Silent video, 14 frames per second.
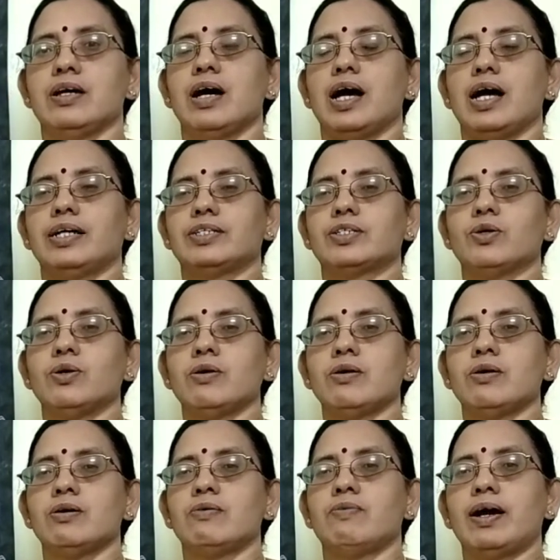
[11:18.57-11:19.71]
And so
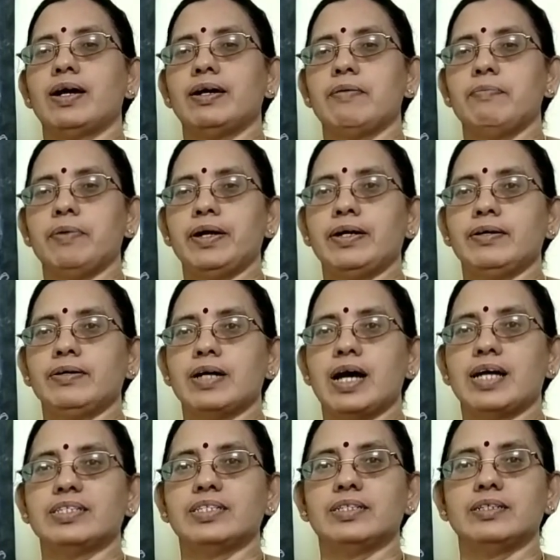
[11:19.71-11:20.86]
what happened?
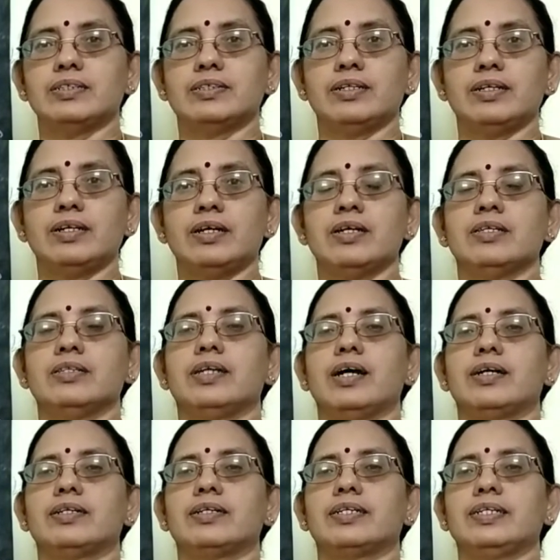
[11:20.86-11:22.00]
As a result,
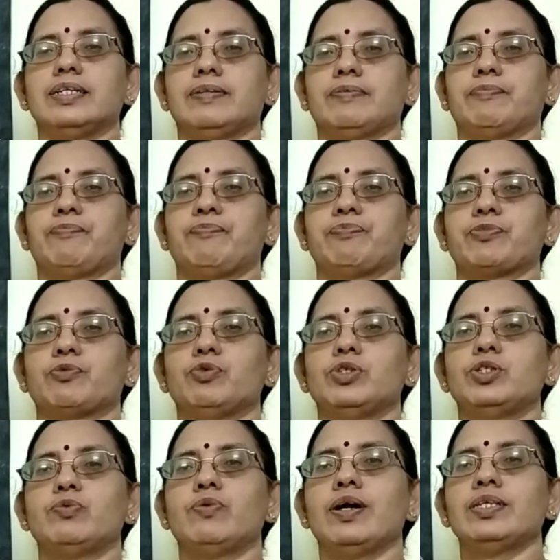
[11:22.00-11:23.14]
the tree
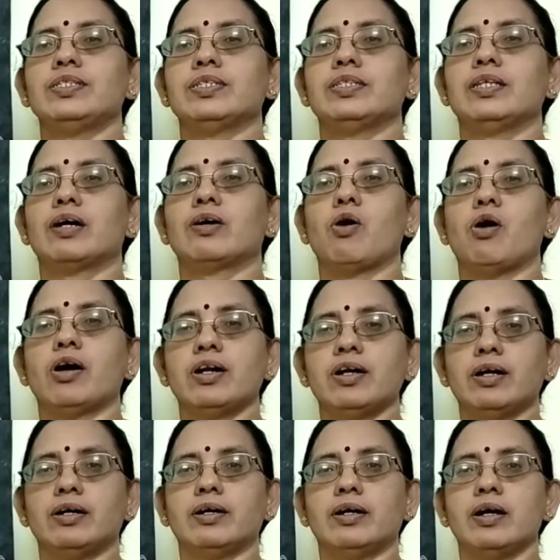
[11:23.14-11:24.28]
which was in the
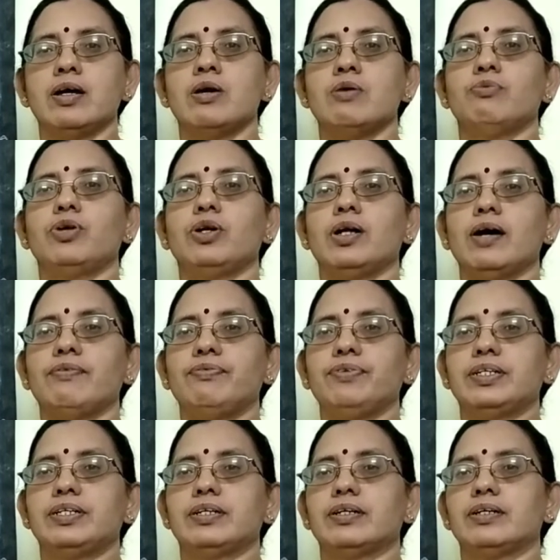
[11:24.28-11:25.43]
corner full of
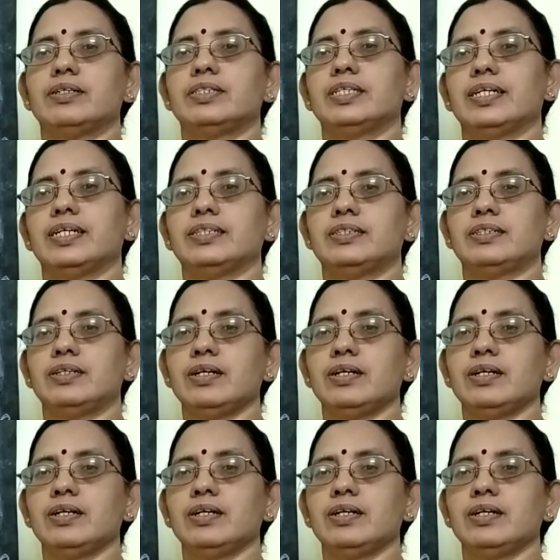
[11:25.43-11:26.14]
winter changed